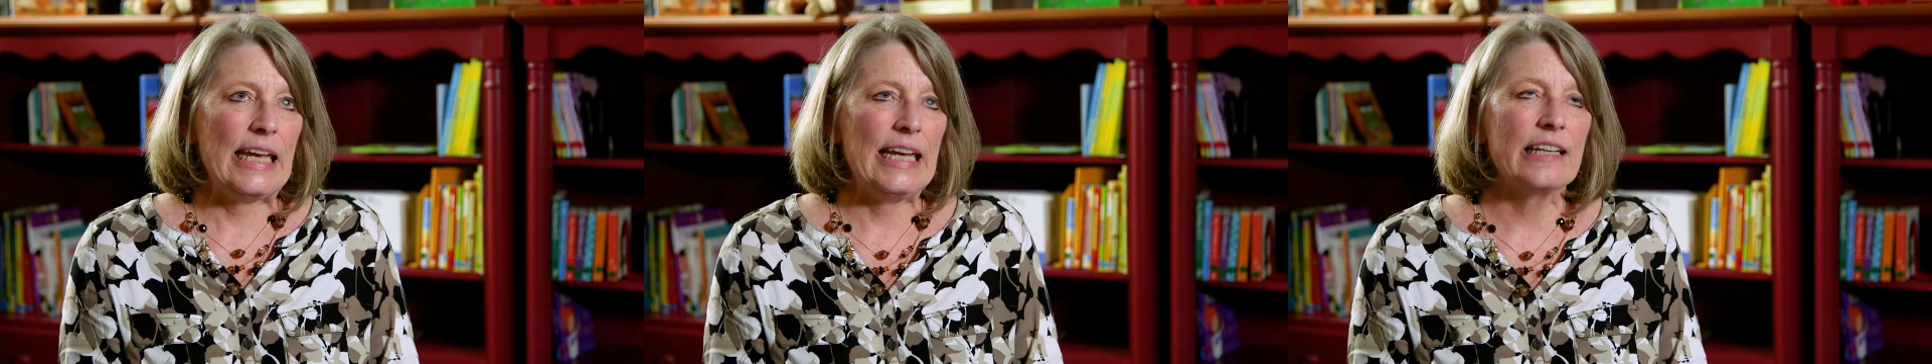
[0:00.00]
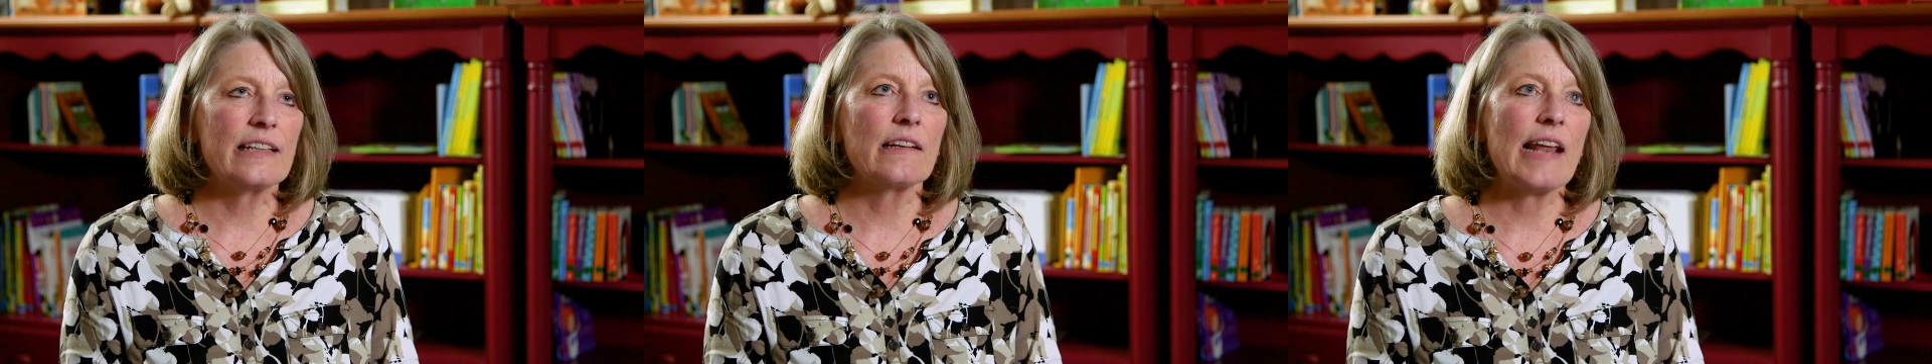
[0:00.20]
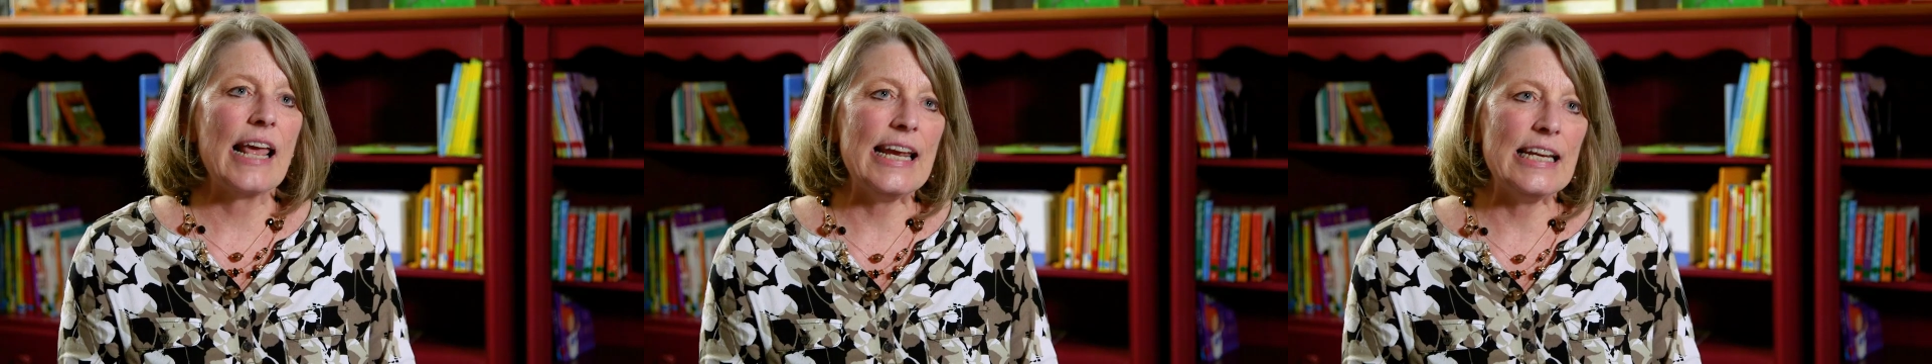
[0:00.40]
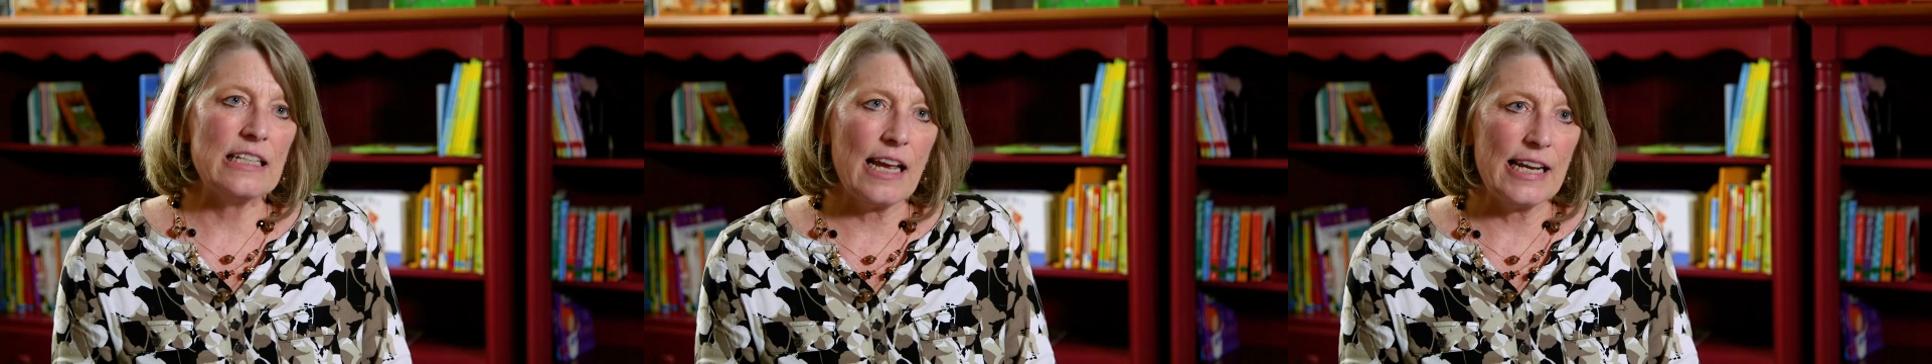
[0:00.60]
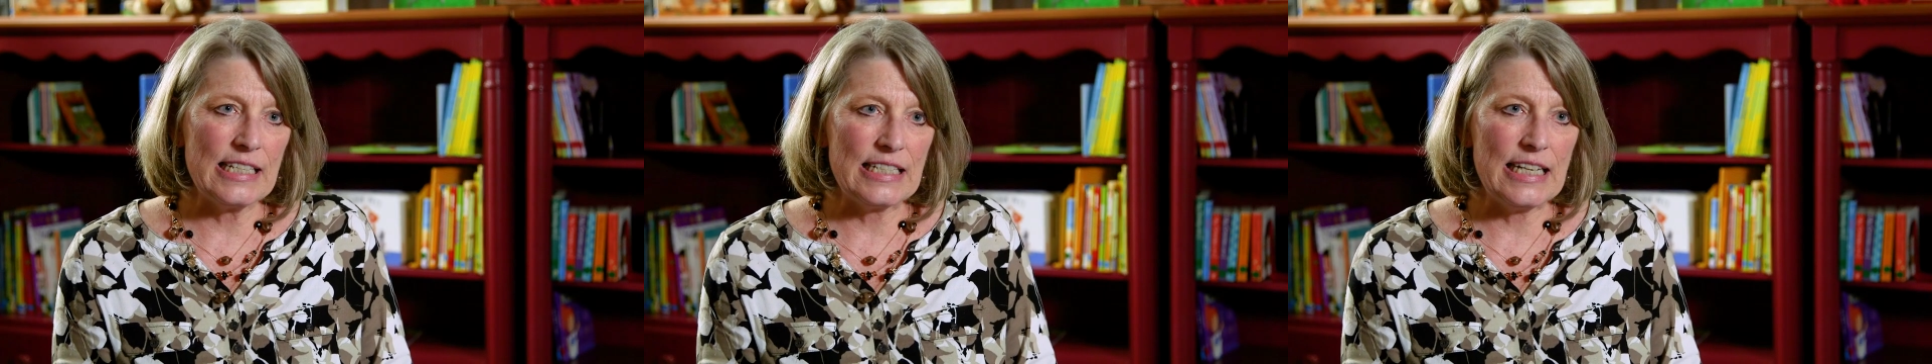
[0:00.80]
In late
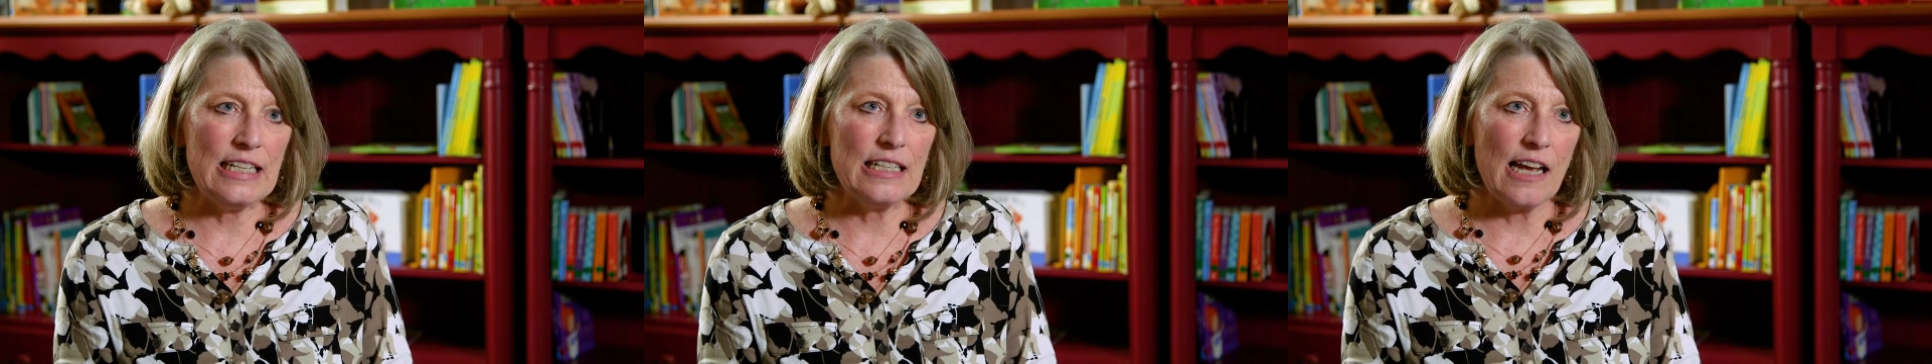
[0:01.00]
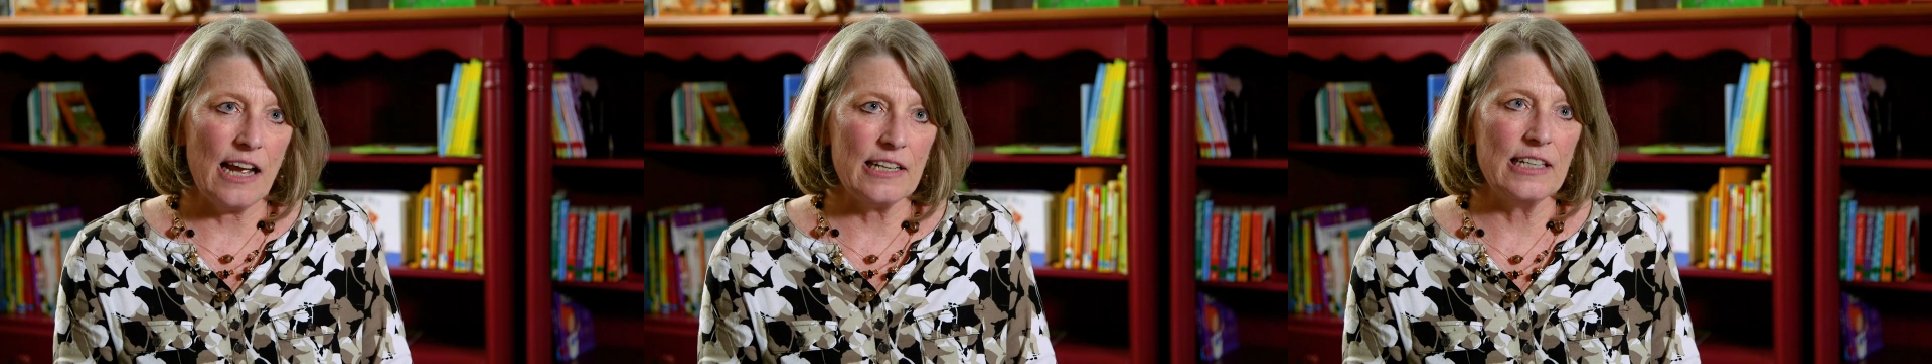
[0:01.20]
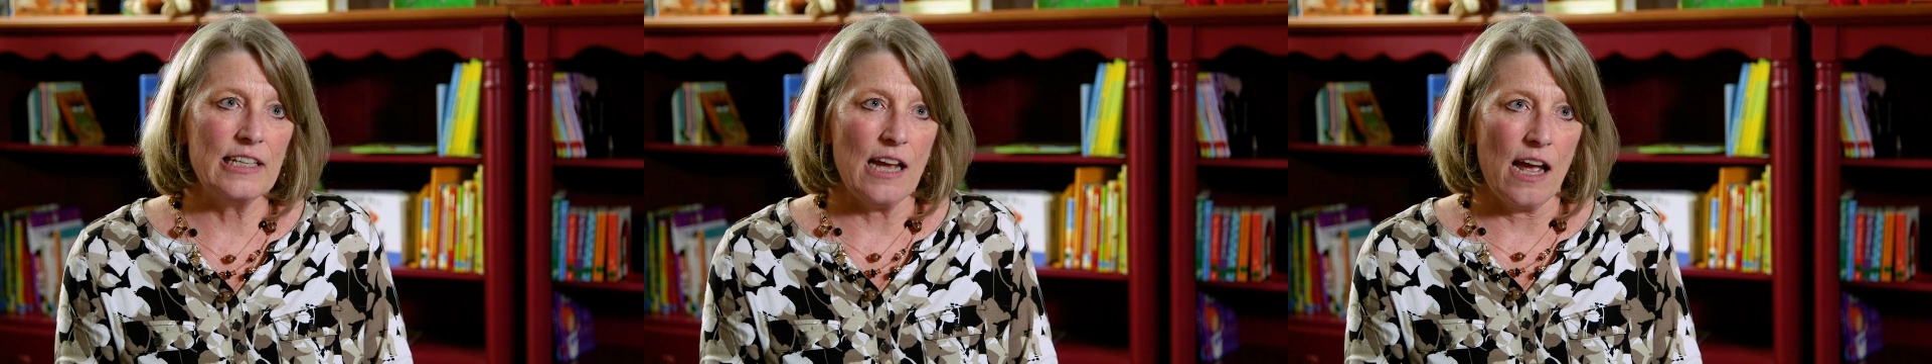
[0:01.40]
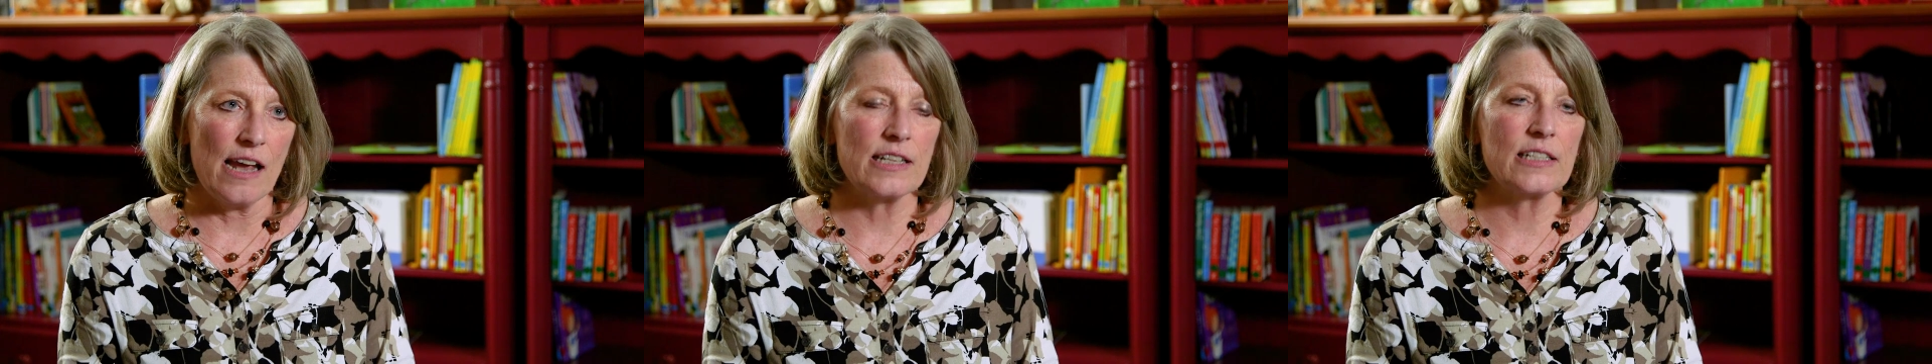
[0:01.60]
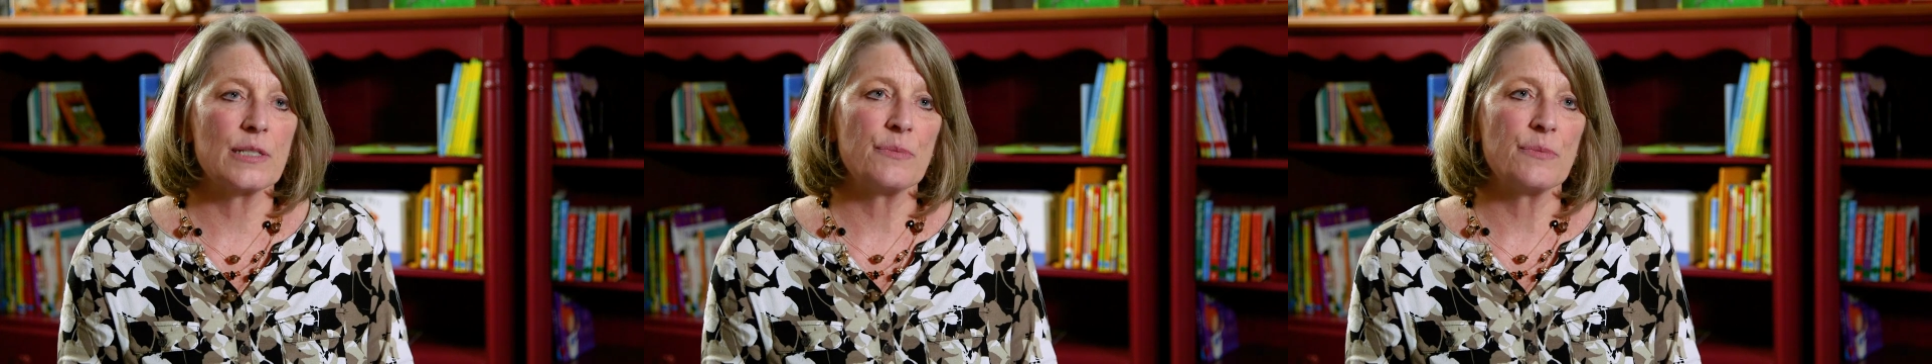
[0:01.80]
1999,